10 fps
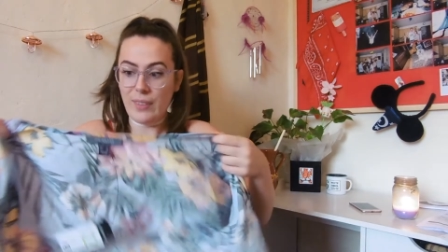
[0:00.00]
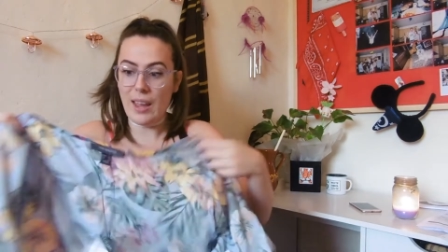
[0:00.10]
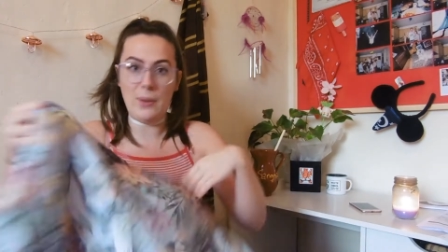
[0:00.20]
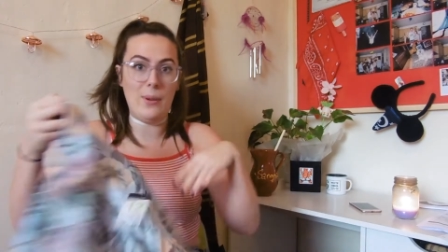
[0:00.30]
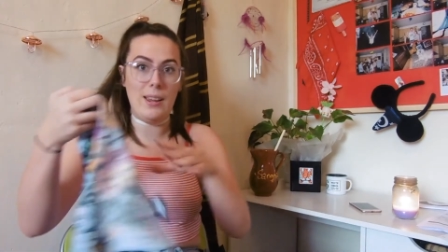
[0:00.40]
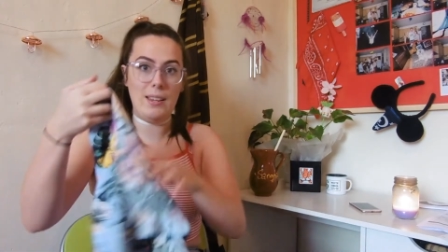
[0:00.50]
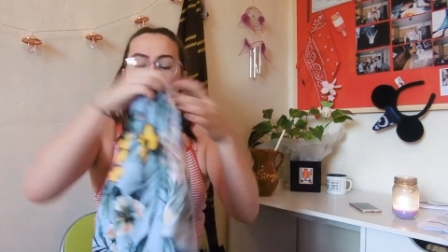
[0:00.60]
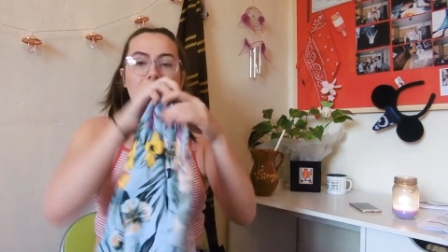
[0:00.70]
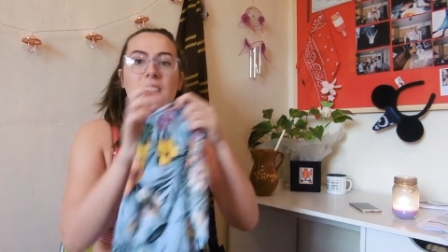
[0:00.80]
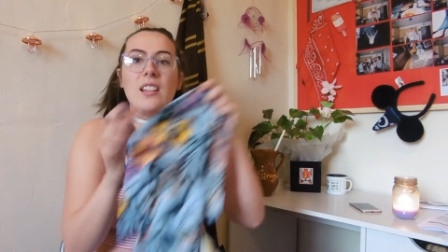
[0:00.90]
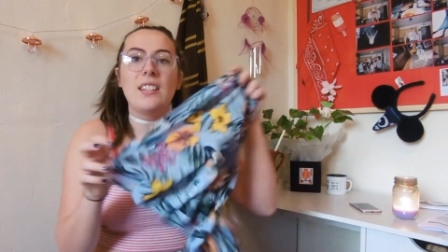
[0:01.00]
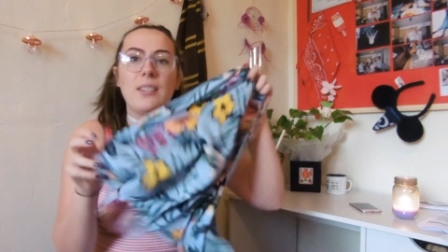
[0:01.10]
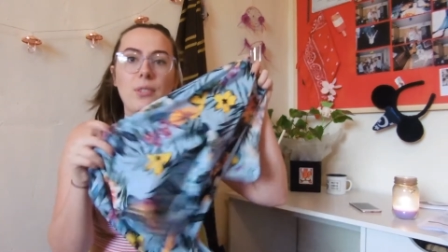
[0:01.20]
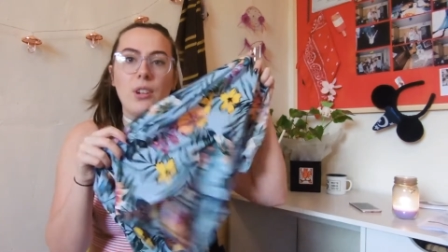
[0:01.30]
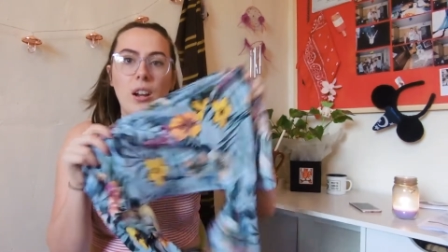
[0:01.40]
Anyway, there's like
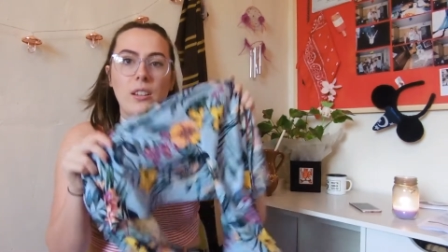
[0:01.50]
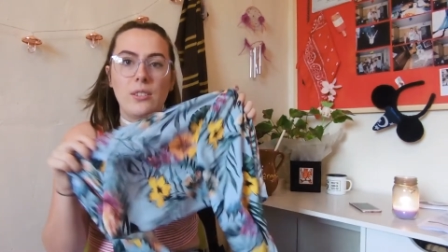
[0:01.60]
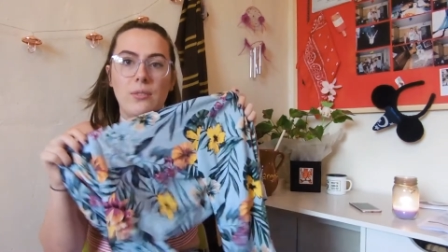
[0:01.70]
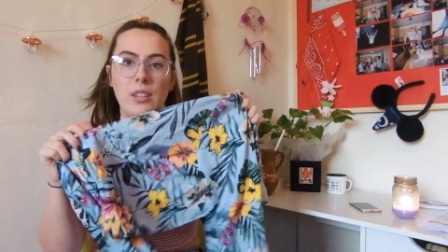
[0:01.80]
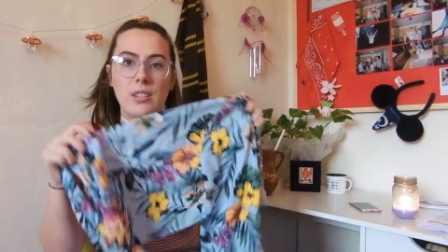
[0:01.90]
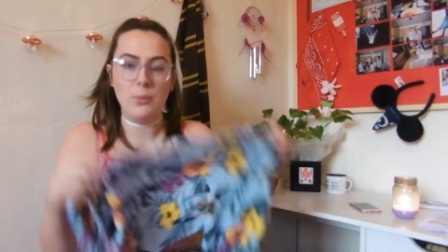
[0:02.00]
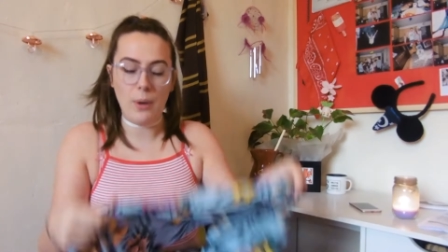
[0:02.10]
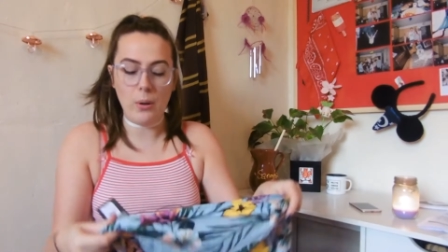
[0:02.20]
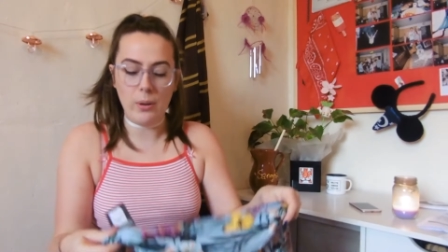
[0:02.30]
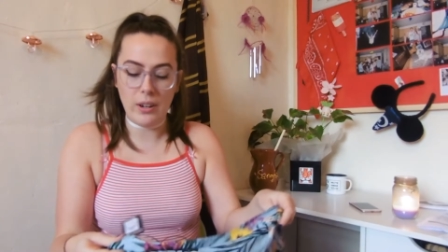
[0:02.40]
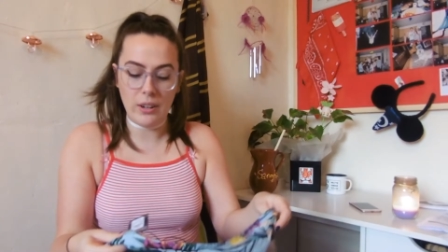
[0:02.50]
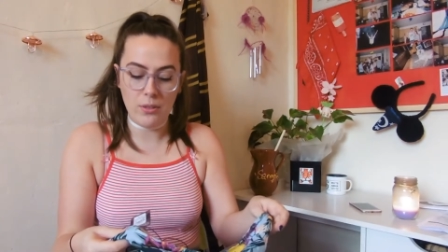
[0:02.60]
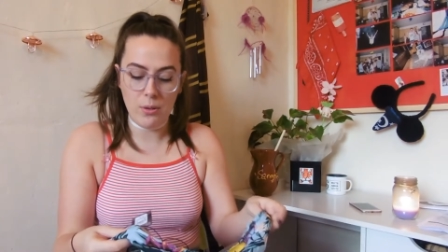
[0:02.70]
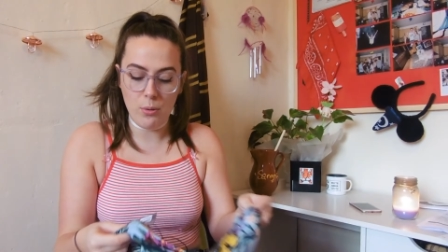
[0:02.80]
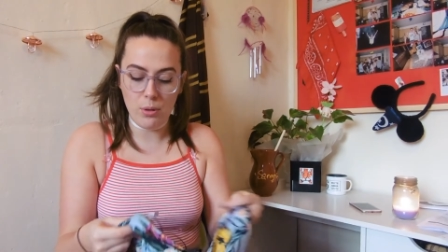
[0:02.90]
different colours of this as well and I
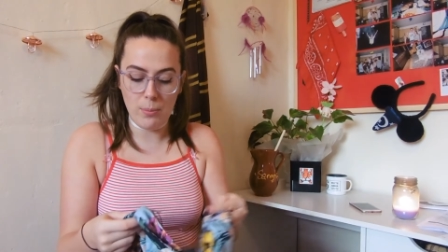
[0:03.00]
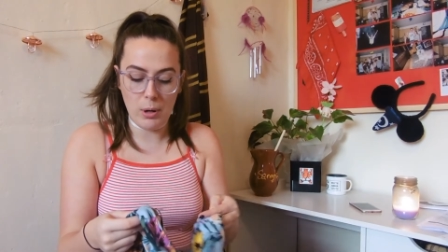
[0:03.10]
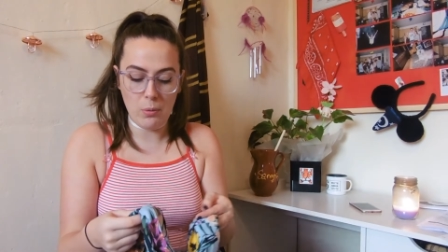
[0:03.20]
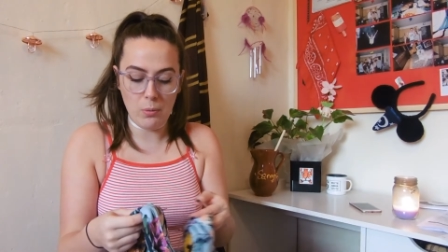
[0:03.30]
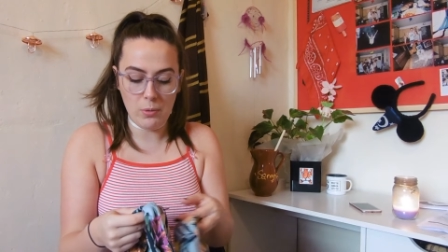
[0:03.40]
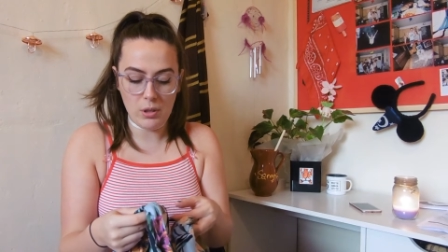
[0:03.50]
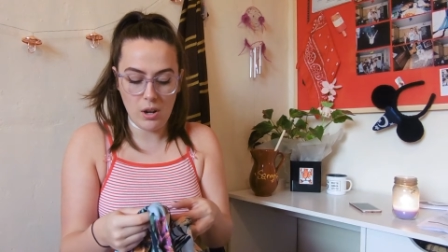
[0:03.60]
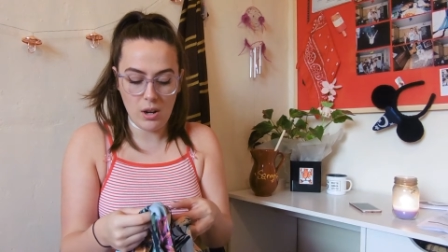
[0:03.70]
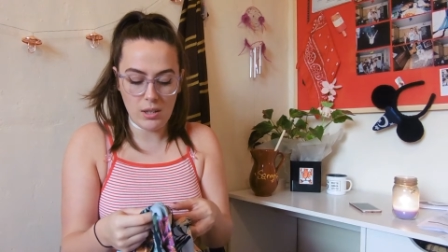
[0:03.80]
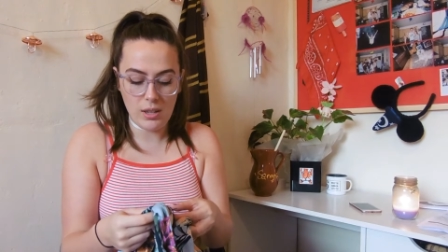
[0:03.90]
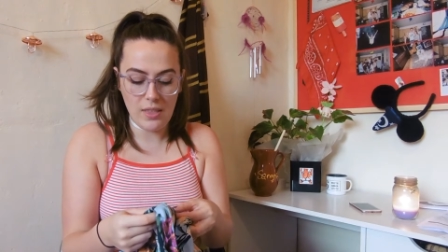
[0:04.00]
thought the blue one was nice.